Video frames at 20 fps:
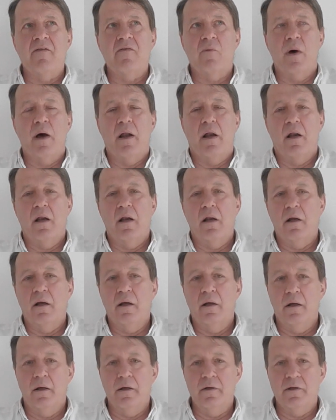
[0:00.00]
well
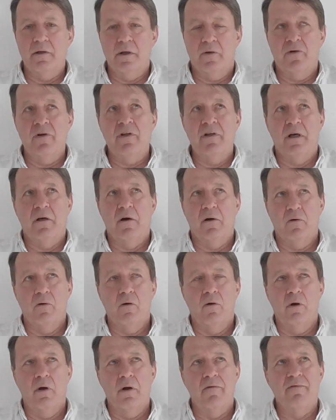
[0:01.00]
the critical
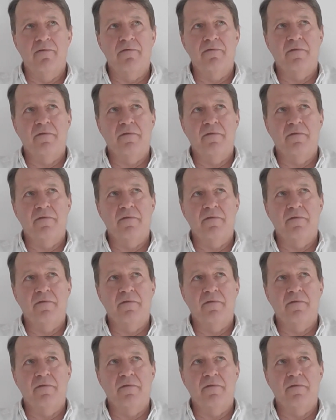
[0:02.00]
role of